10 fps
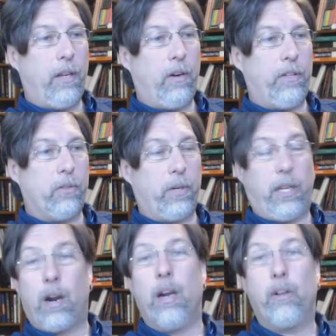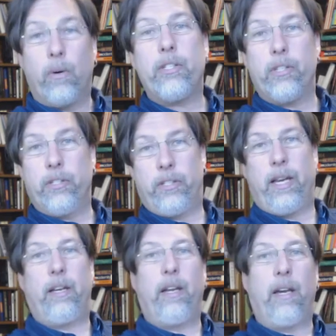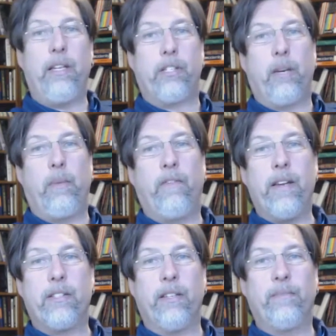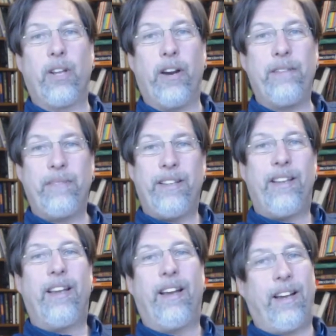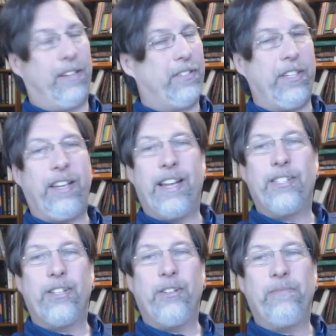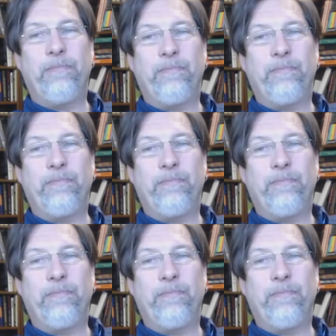you know, these really hard questions that he's going to be facing. All right, see you again soon.